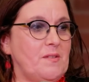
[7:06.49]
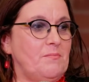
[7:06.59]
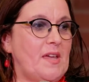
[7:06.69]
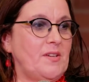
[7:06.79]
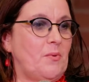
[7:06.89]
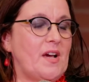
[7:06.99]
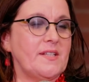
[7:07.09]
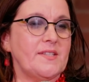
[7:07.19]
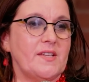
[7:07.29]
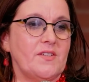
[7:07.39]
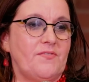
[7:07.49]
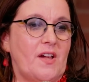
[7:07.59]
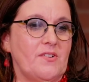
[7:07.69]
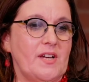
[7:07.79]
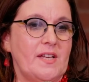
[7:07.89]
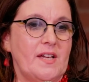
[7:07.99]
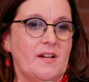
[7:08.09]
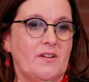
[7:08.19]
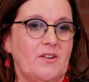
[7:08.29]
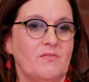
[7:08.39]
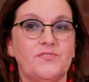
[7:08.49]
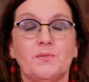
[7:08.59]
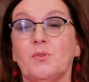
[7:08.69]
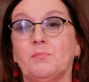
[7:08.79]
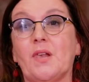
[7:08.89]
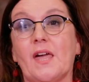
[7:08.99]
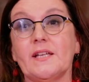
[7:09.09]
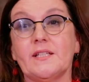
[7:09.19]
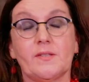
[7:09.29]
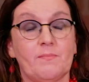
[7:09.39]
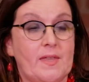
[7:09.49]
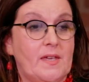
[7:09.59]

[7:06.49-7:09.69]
in many ways in a very comfortable place.